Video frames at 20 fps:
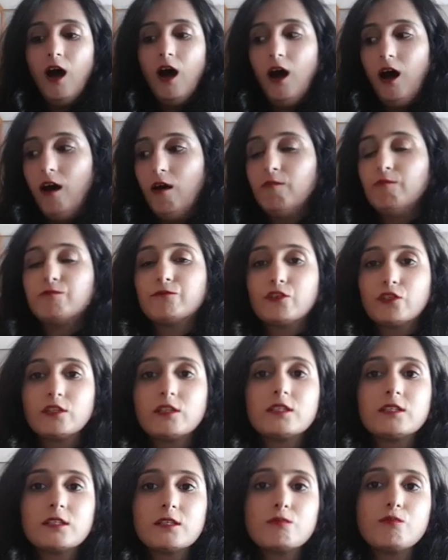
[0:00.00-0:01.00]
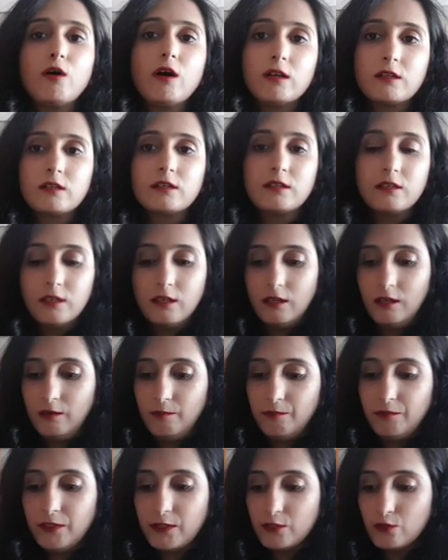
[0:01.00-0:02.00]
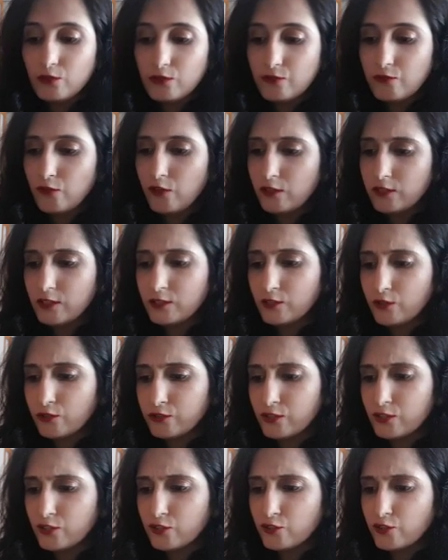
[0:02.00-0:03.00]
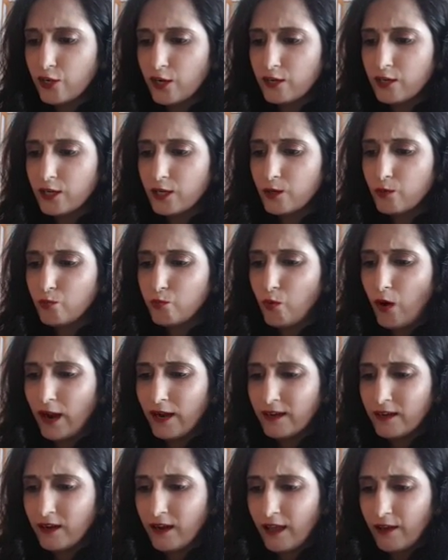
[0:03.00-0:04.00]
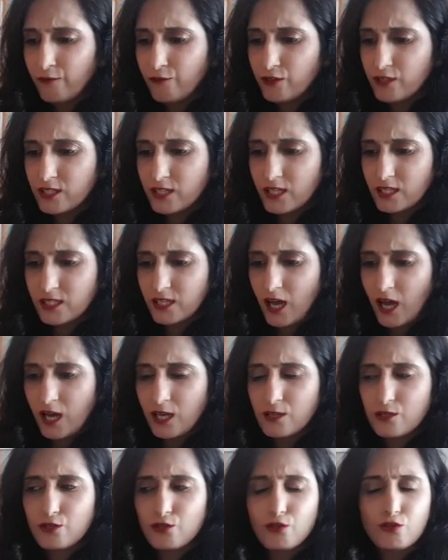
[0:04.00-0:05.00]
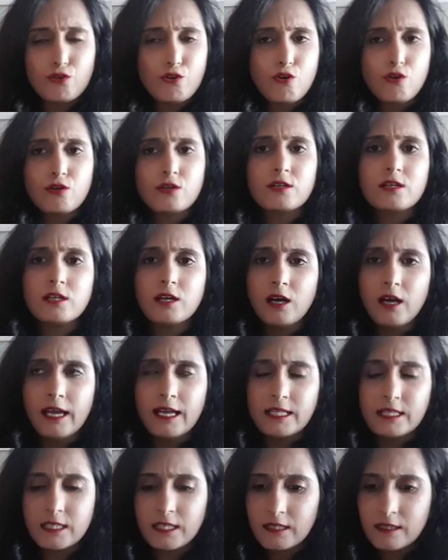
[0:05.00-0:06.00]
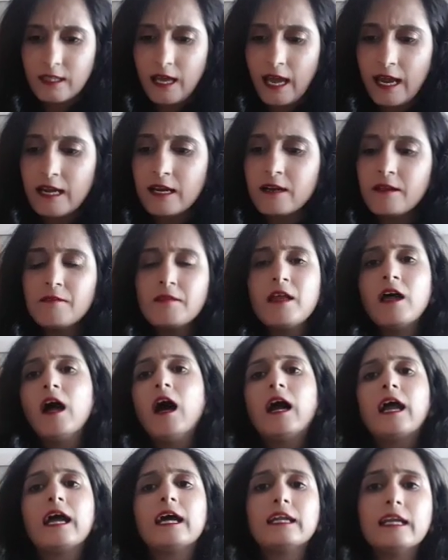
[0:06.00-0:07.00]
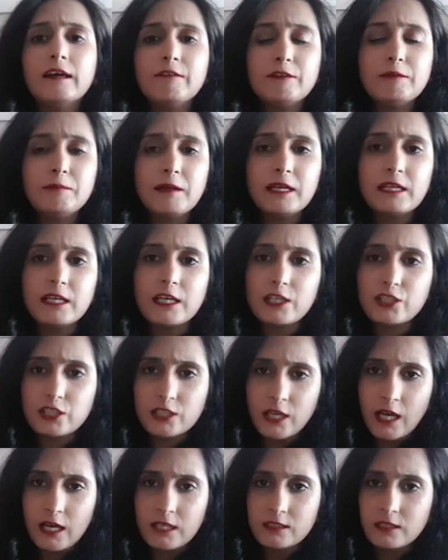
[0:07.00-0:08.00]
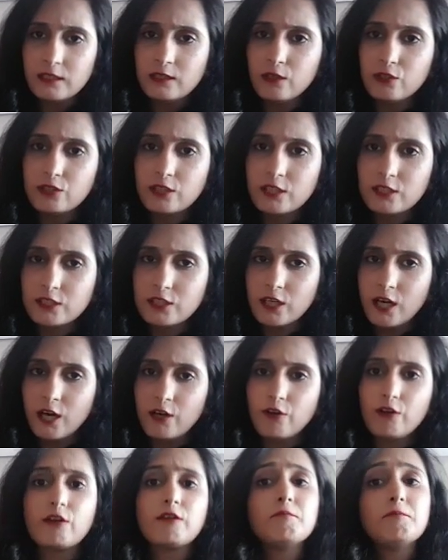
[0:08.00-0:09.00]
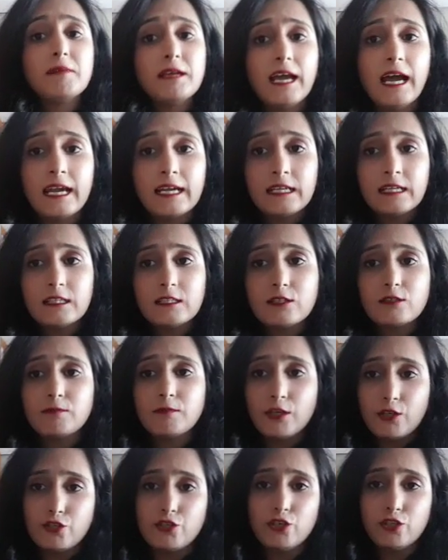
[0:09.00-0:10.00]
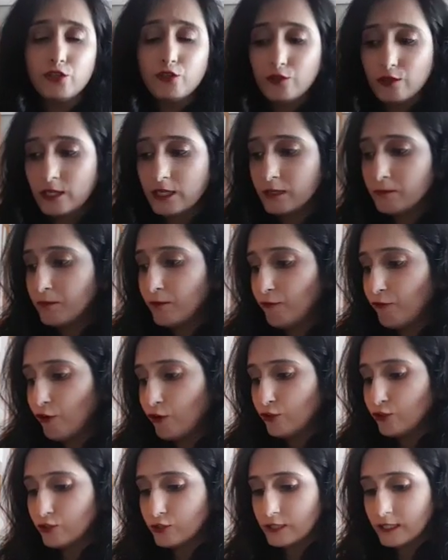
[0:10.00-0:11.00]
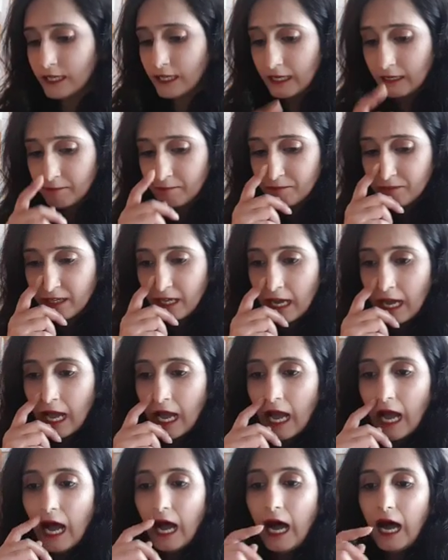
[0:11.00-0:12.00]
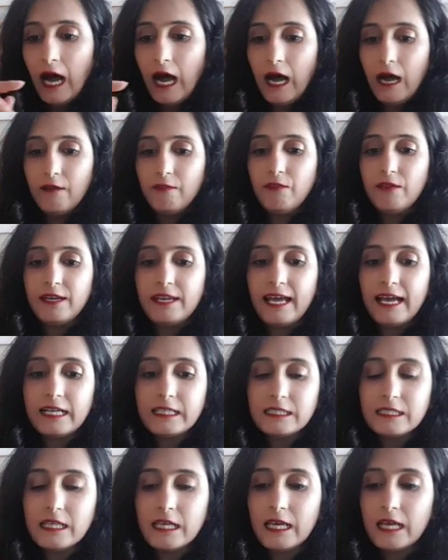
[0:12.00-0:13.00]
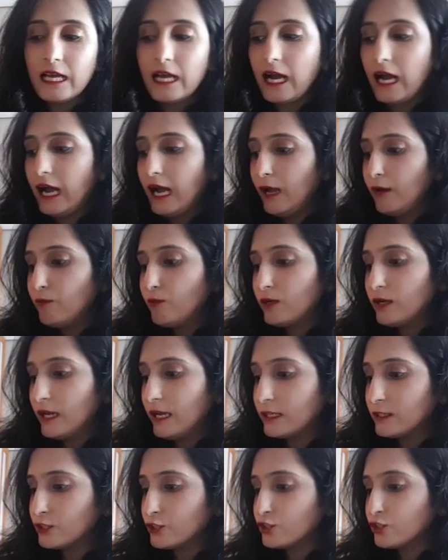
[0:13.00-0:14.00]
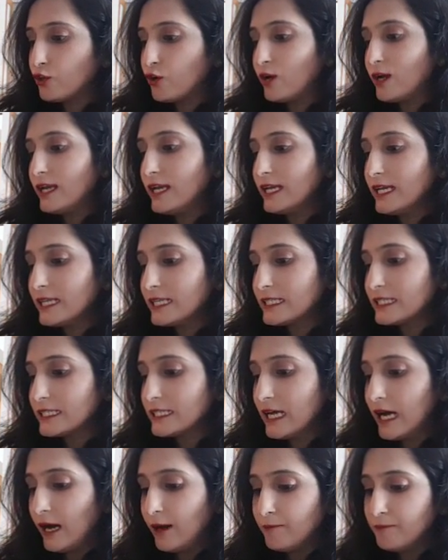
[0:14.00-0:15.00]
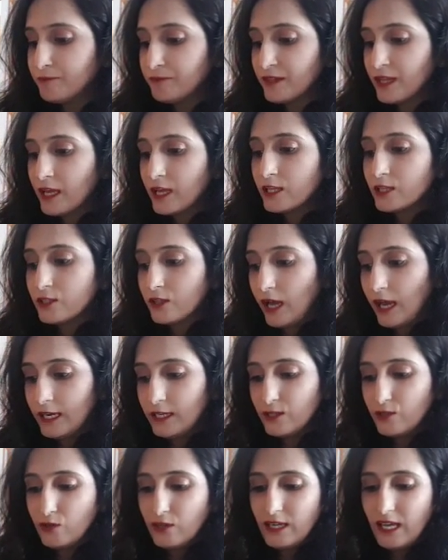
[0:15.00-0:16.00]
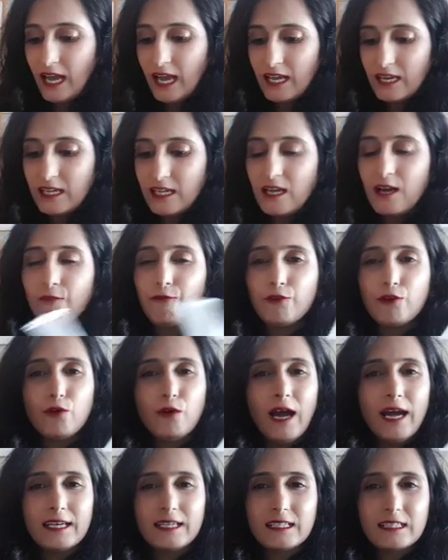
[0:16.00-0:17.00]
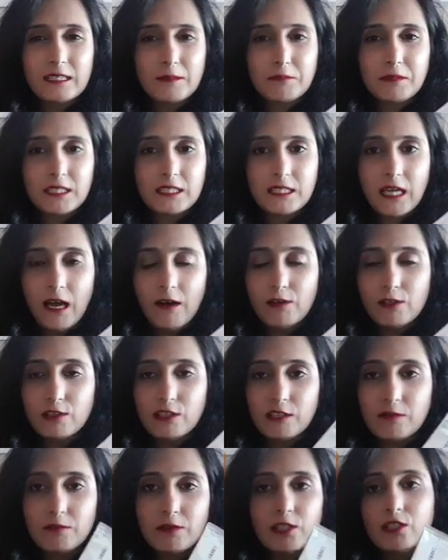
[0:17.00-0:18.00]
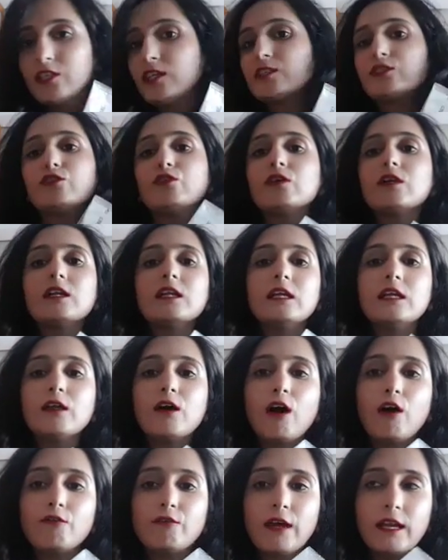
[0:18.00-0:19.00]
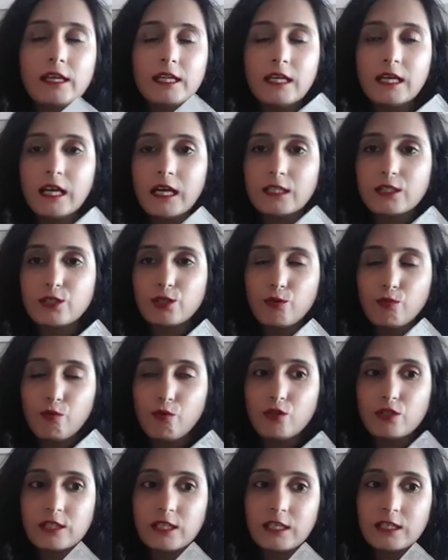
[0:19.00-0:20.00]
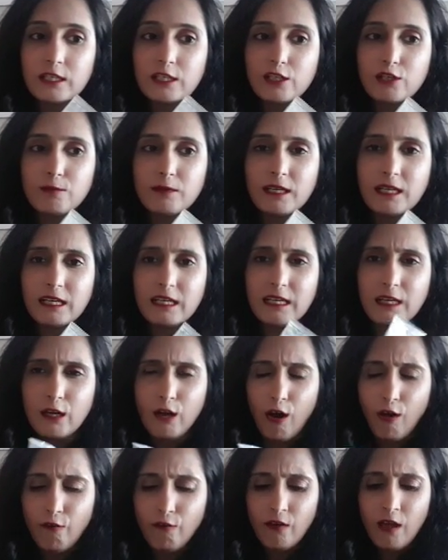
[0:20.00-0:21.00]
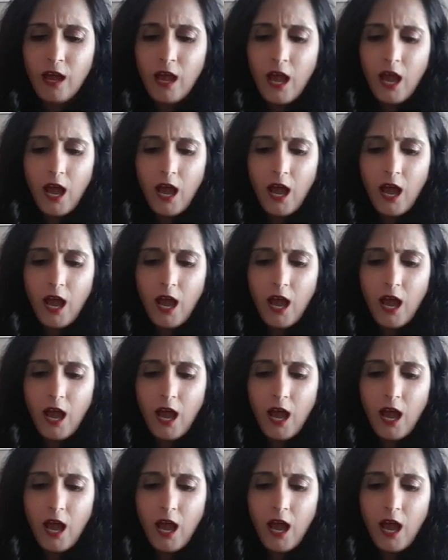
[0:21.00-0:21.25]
So this is what is useful. The dose is generally 1 every 6 hours, so don't exceed that. Again, every medication has a dosage written behind it, so make sure you read before you take. The next thing I would like to show is, so I do carry a few antiseptic towels with me just to clean off any cuts or wounds that need to be cleaned off.